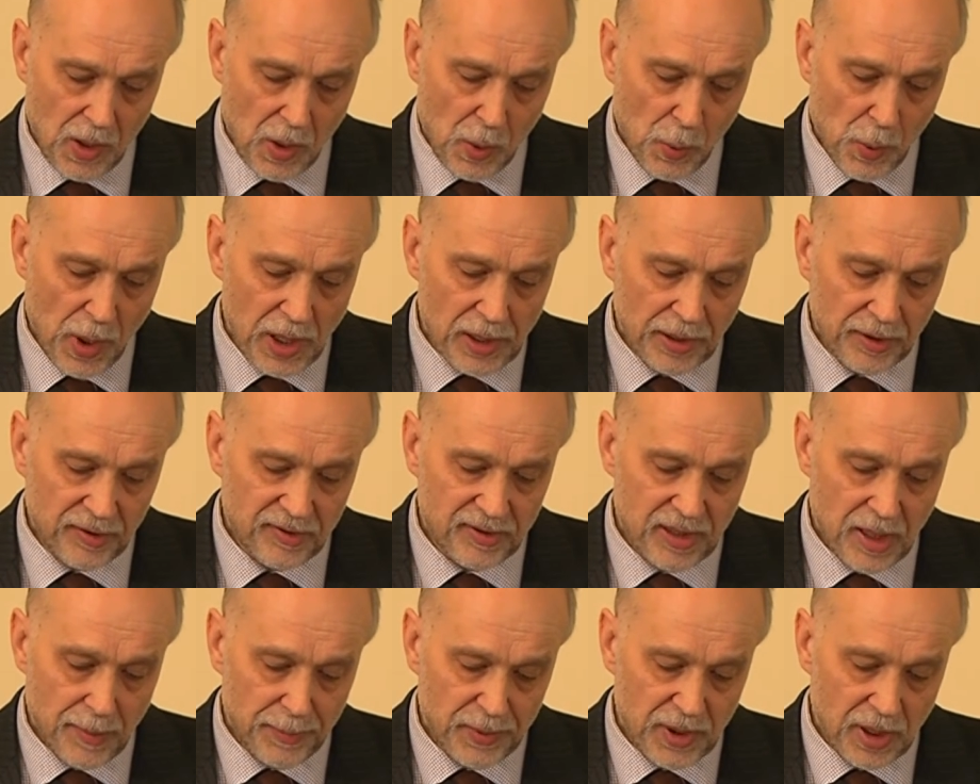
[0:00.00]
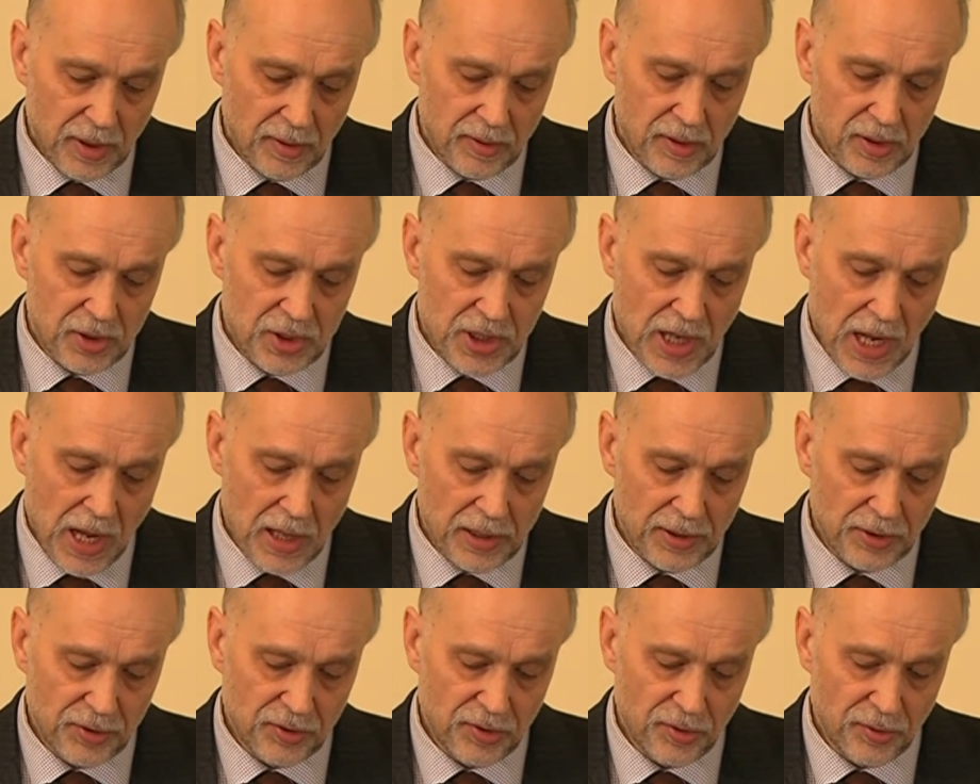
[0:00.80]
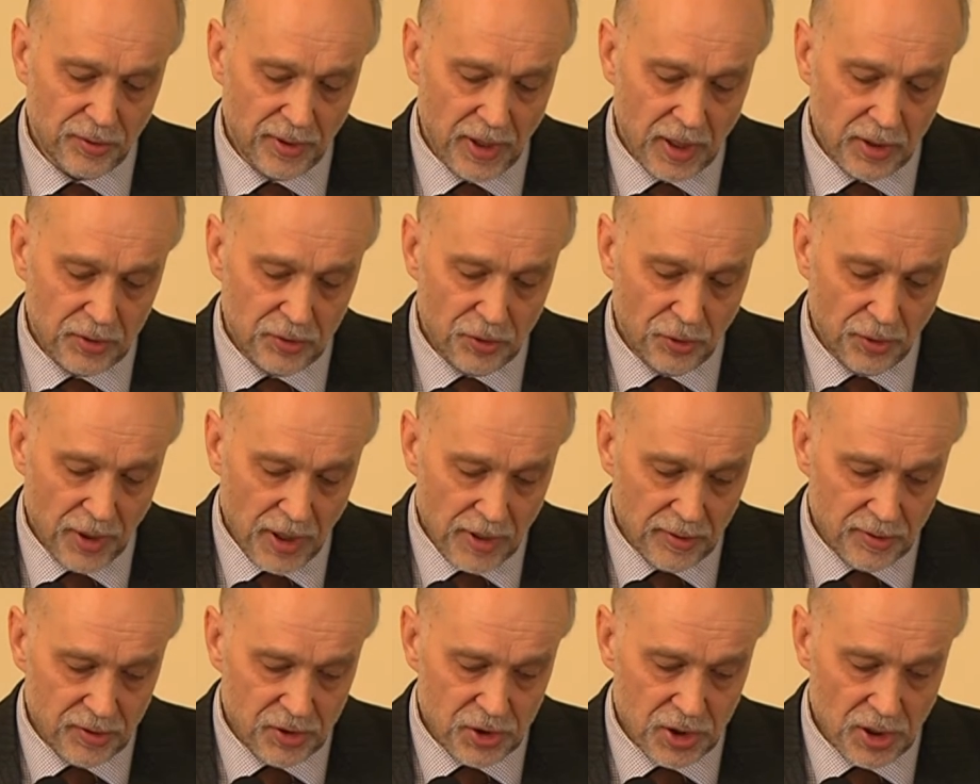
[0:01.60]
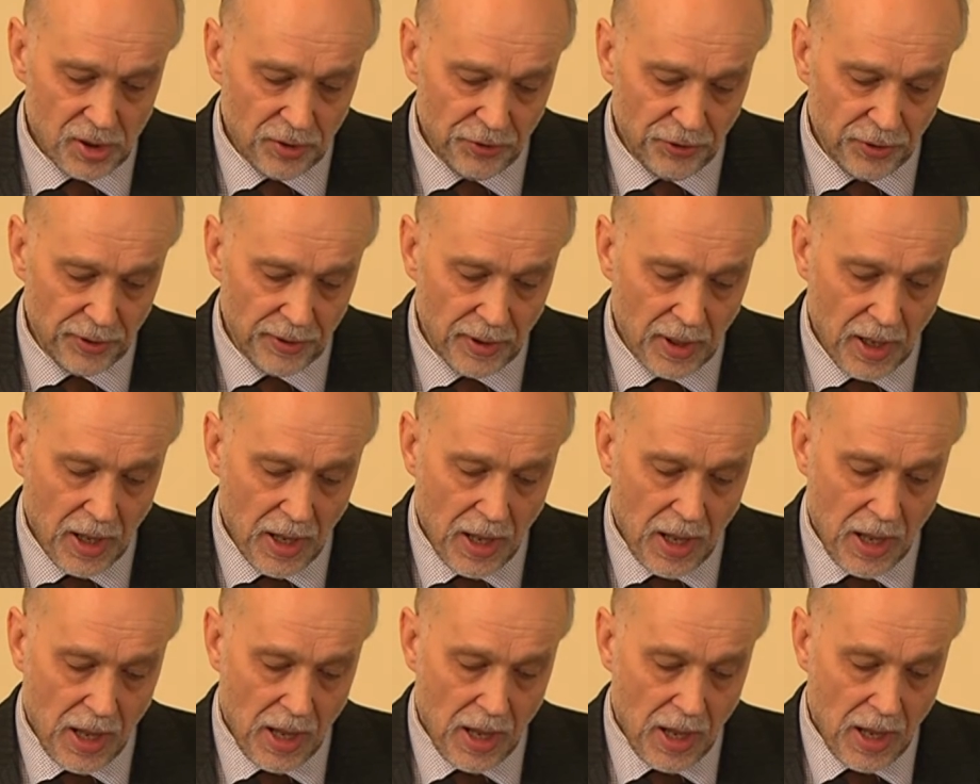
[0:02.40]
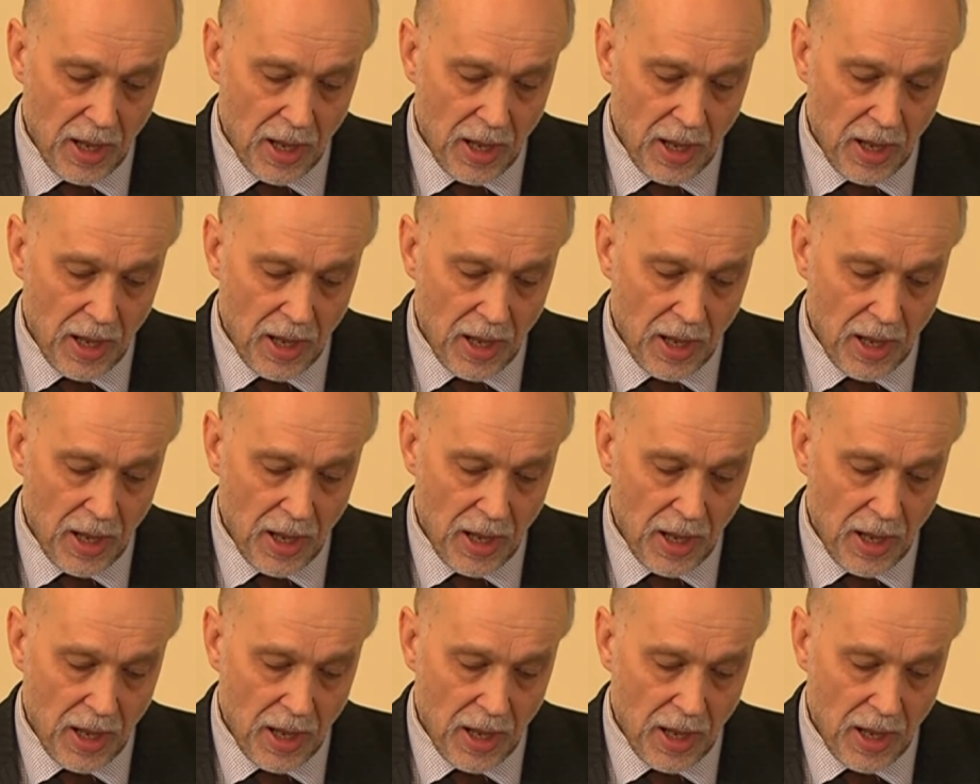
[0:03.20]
while accepting the challenge to raise children